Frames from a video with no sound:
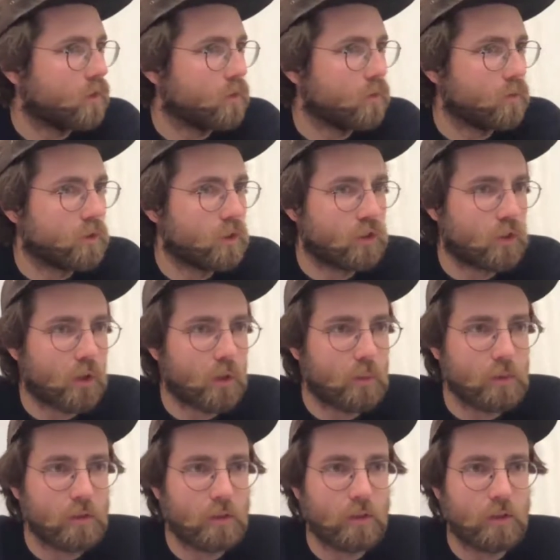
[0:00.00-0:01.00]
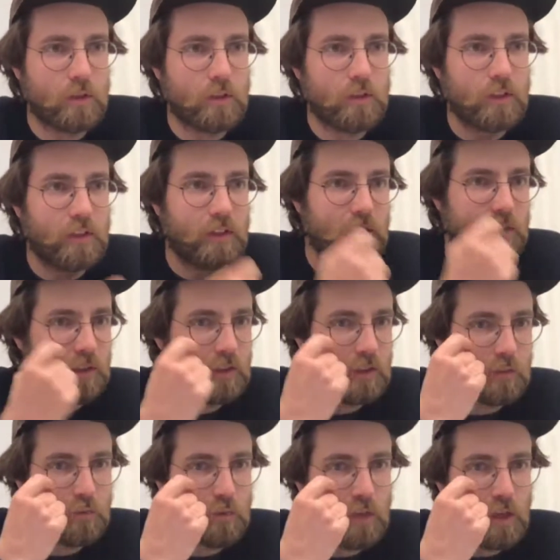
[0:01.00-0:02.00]
to determine the
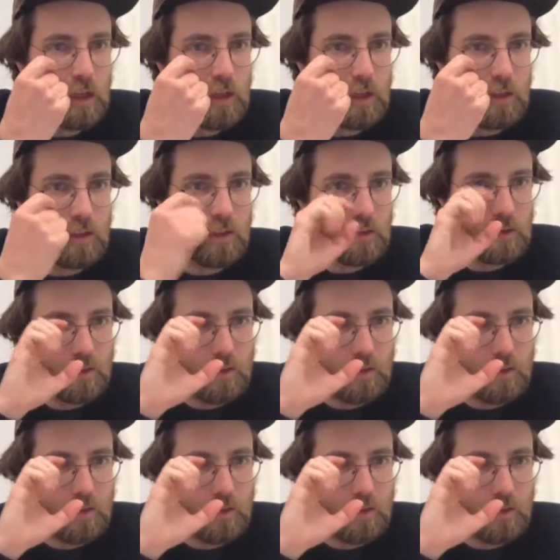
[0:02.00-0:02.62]
distance of your eye